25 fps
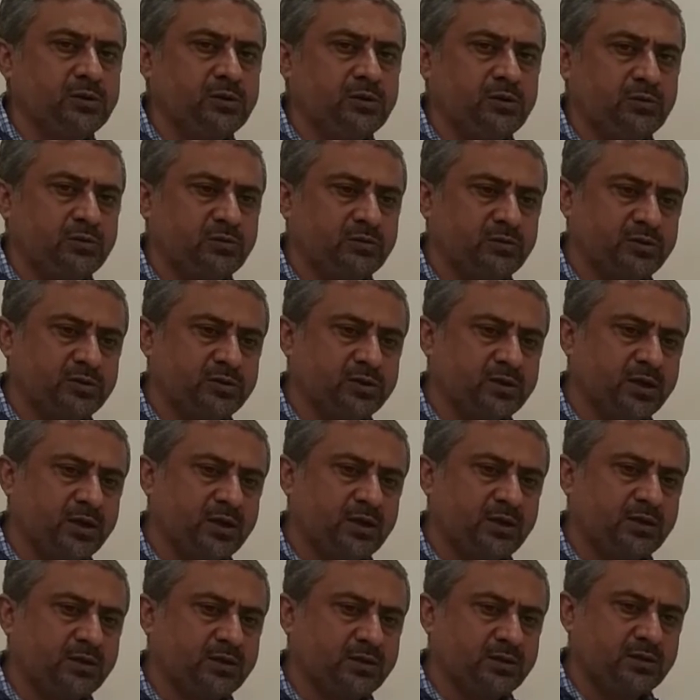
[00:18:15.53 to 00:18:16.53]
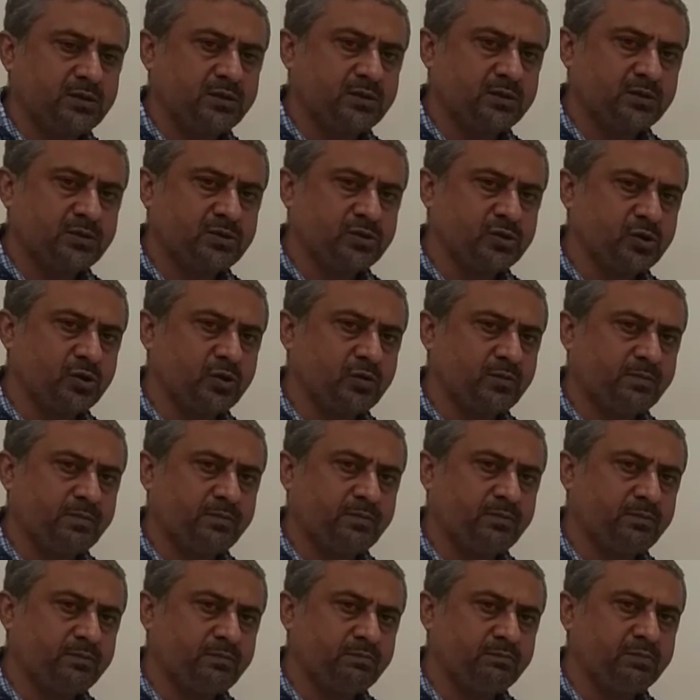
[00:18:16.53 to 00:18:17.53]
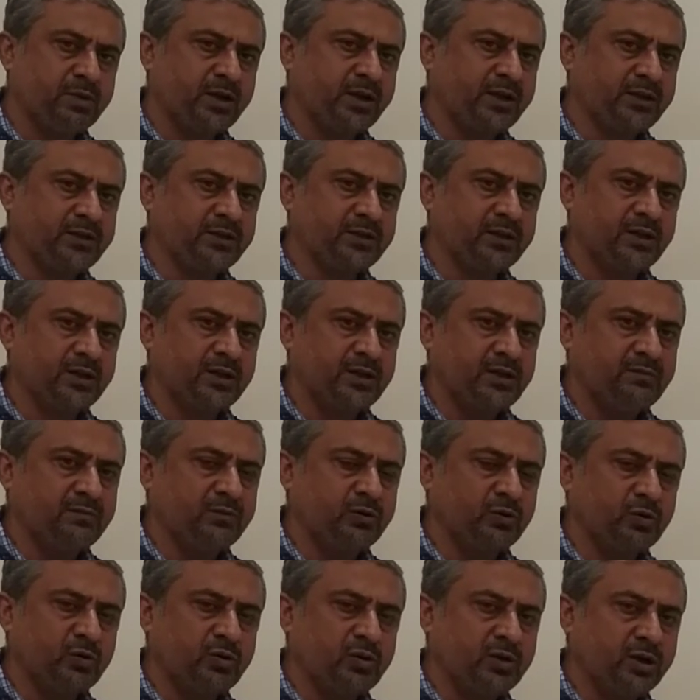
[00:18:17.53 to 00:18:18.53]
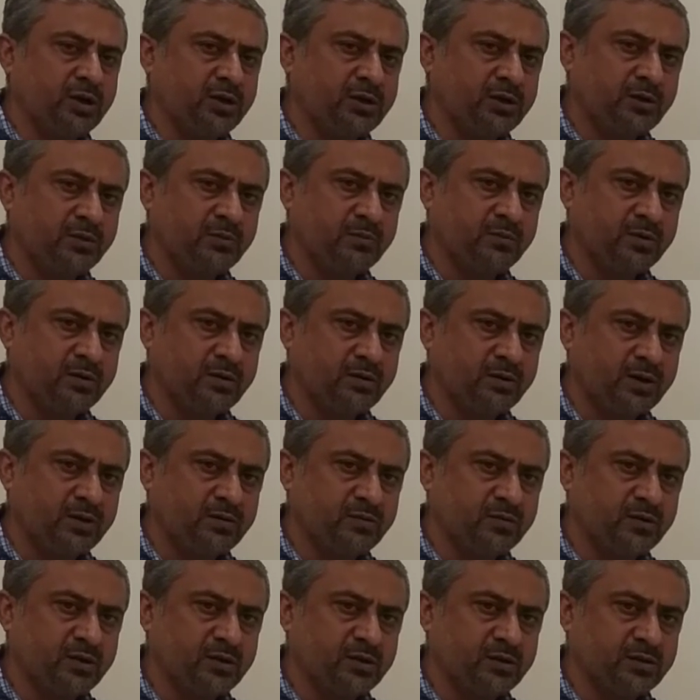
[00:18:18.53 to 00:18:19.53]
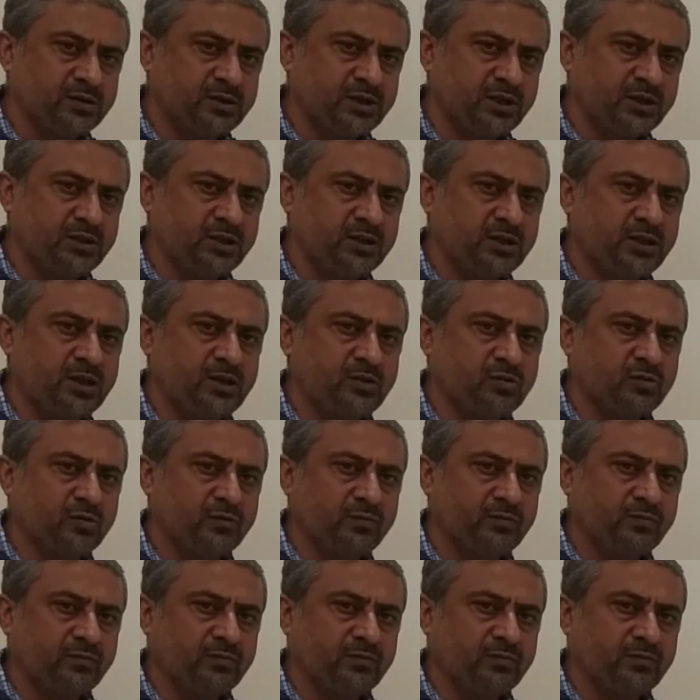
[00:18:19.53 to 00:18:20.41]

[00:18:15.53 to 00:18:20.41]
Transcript: You will stop buying that even though your incomes are rising. Take the case of